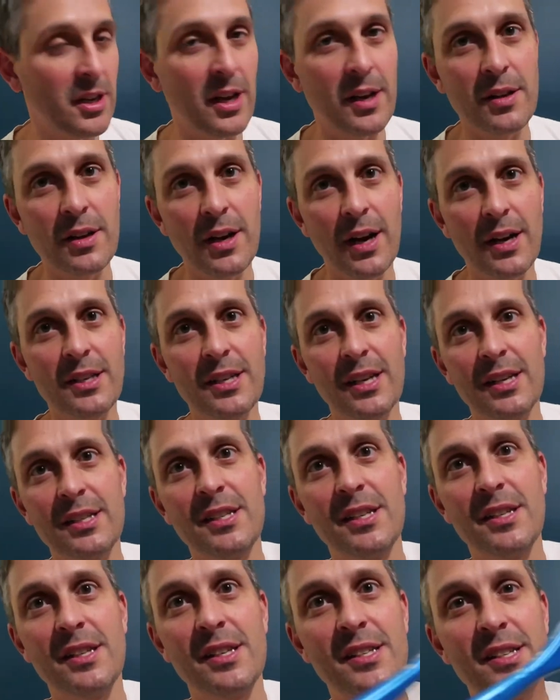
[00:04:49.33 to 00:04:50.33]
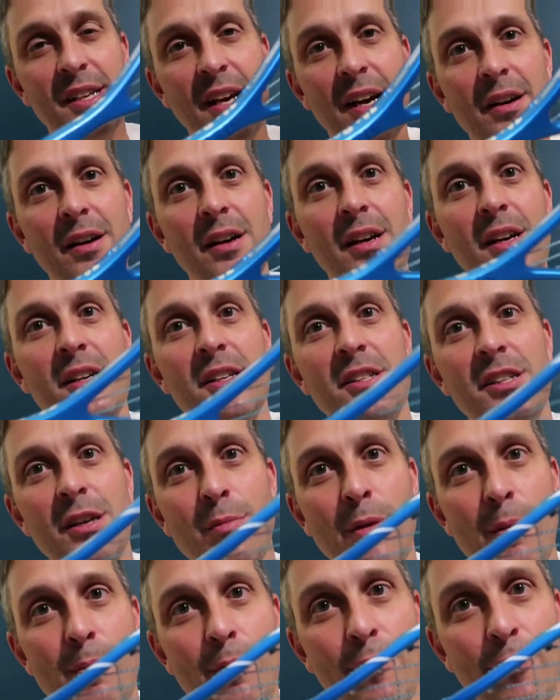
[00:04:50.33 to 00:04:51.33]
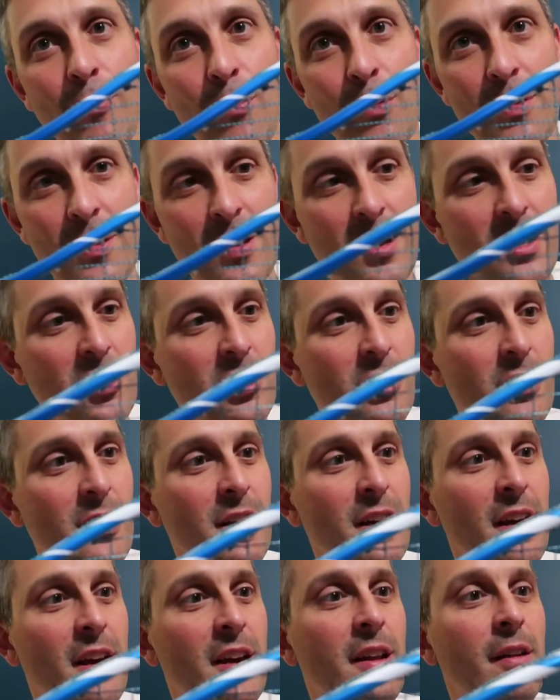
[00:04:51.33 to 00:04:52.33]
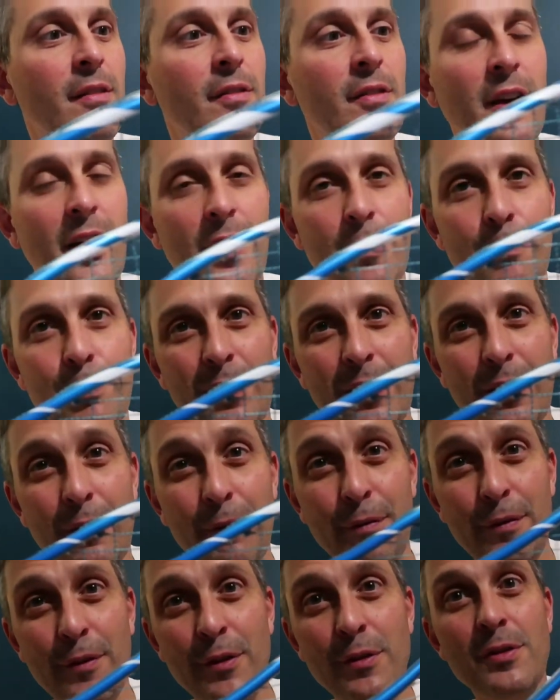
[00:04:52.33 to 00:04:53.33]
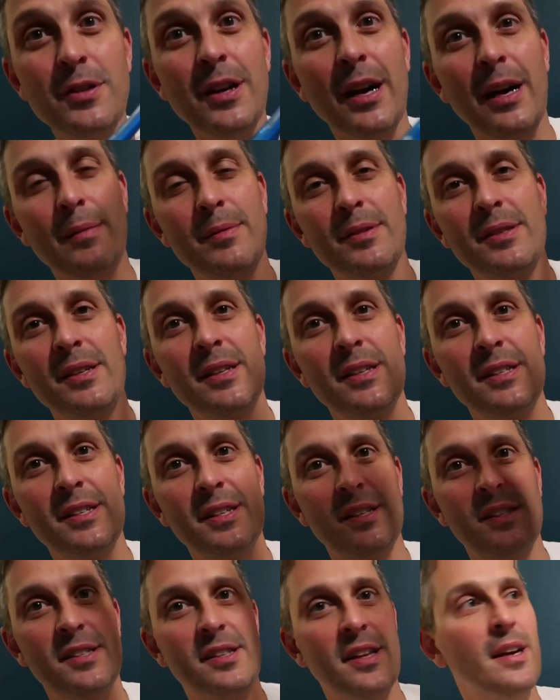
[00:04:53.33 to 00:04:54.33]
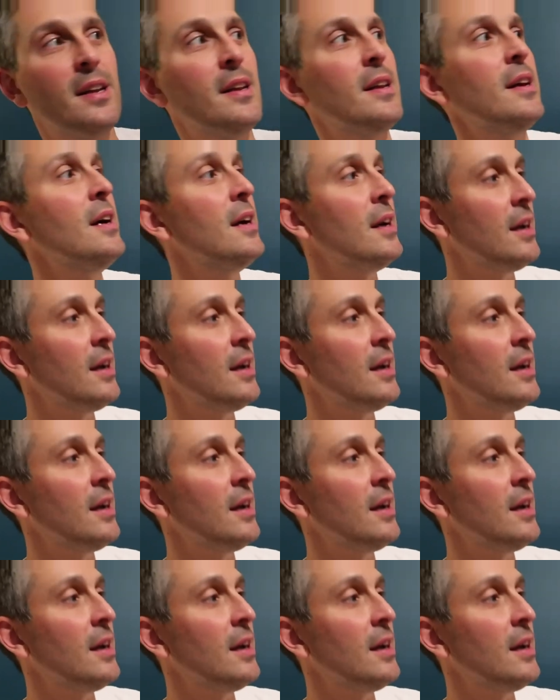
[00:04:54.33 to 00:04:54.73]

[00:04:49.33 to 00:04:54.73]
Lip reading: I tested this out somewhat before the injury, and I've kind of played a few times since then.